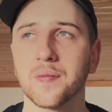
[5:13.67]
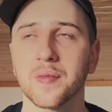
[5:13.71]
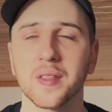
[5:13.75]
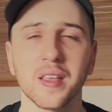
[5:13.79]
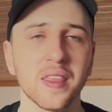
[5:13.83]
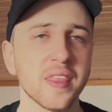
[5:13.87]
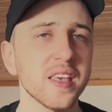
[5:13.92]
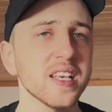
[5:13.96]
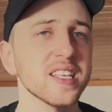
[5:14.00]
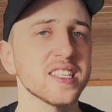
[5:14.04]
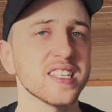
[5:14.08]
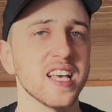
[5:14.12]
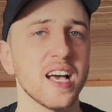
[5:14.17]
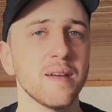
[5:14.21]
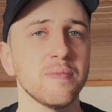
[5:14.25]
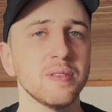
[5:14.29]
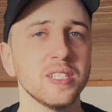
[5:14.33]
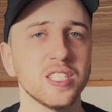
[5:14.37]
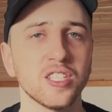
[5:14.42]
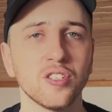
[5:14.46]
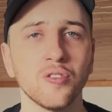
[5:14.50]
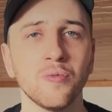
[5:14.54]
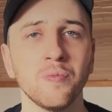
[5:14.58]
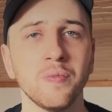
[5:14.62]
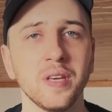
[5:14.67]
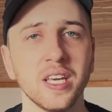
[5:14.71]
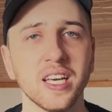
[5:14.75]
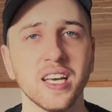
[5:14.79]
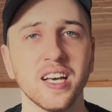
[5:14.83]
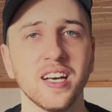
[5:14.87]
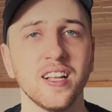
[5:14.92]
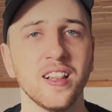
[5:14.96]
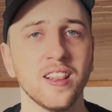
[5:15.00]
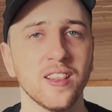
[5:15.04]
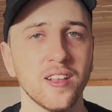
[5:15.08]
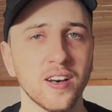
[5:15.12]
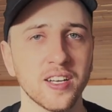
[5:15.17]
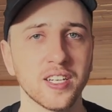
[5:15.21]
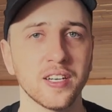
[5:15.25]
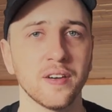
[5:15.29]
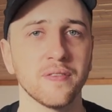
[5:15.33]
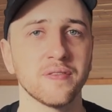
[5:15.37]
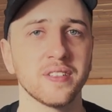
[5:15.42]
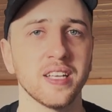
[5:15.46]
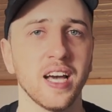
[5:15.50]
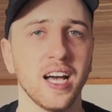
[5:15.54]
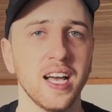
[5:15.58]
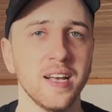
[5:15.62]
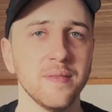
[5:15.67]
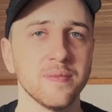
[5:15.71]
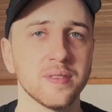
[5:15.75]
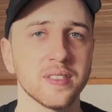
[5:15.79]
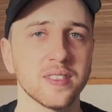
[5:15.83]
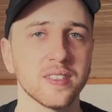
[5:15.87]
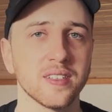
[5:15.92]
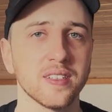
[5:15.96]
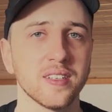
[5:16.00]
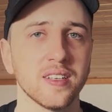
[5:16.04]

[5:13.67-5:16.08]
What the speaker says: This happened to me a lot of times.